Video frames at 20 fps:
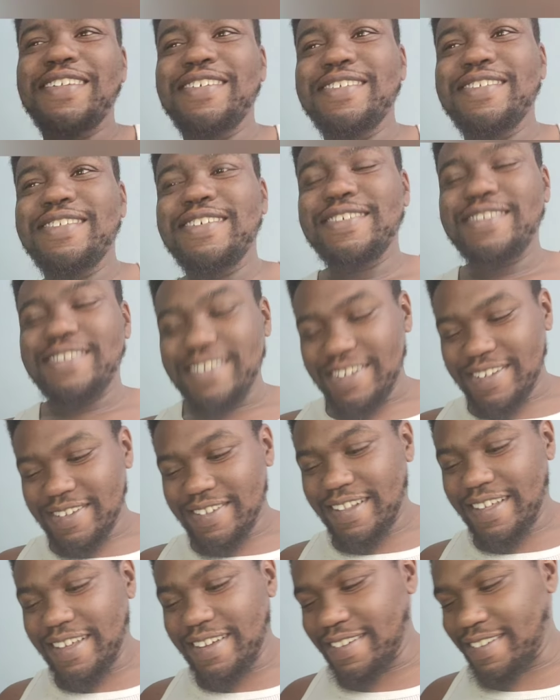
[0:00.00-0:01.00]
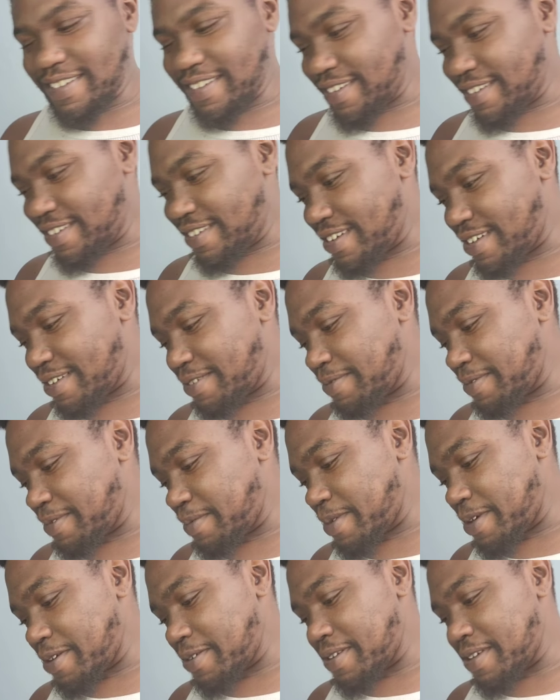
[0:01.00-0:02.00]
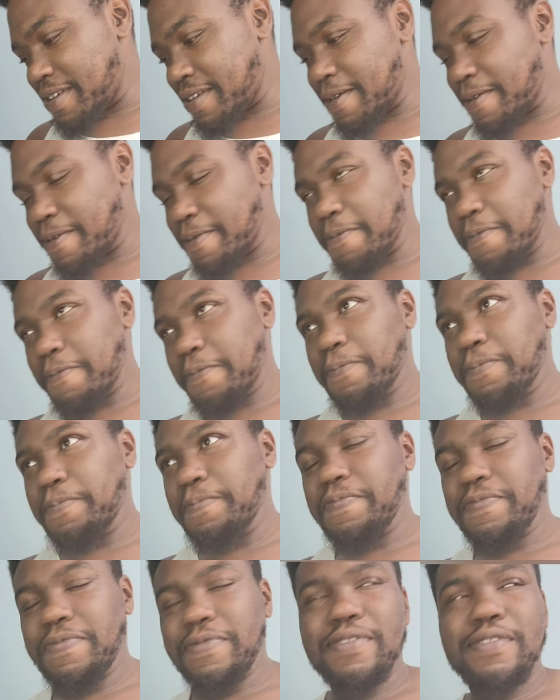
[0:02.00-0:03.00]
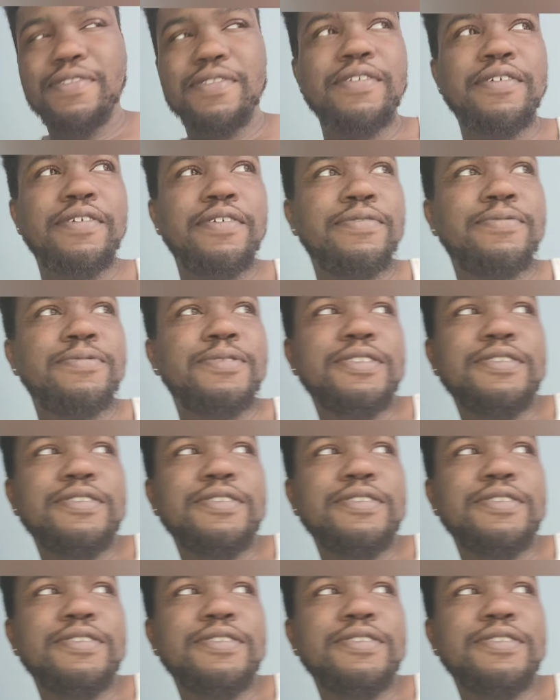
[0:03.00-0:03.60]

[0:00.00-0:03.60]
detail later down the line about that. You know what I'm